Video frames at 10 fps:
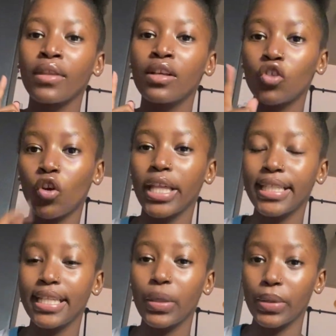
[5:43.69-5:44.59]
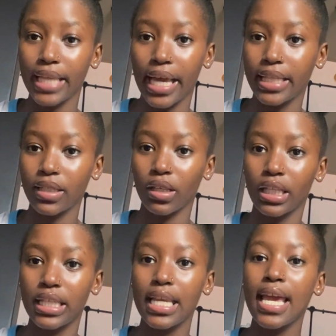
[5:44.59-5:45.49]
So on that day it was
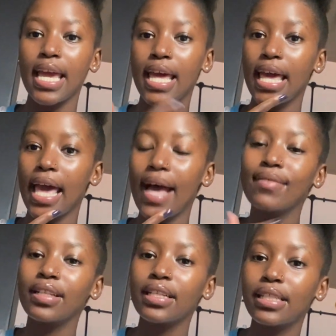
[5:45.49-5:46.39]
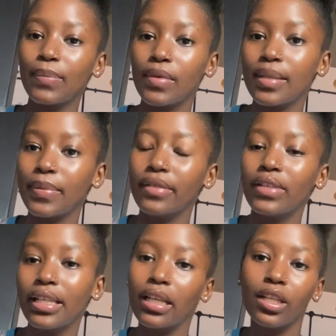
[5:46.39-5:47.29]
cancelled. I fell asleep on the
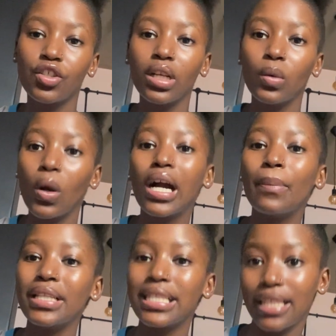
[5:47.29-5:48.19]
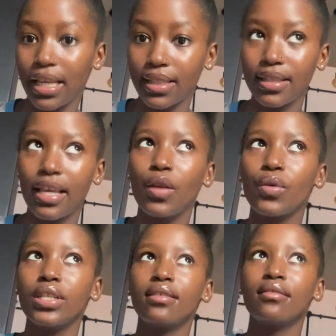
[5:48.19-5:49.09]
pavilion. I literally woke up at 6 and it
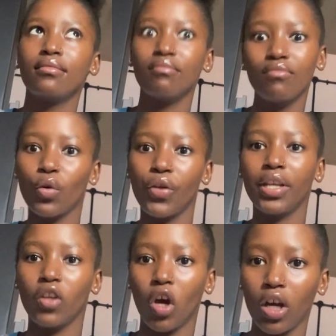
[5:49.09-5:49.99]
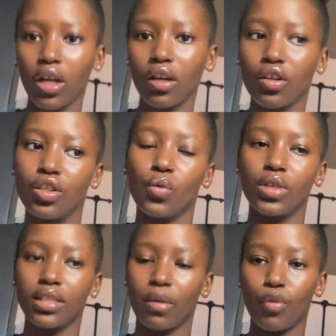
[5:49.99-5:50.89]
was already dark because it
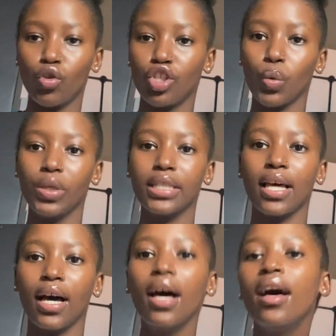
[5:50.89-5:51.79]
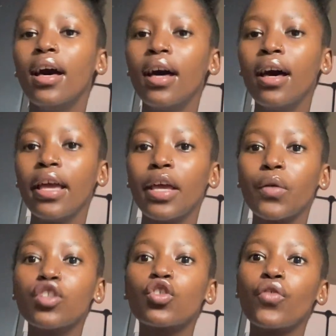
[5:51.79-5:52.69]
was approaching winter. It
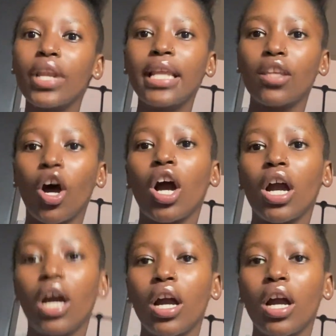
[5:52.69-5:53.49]
was already dark.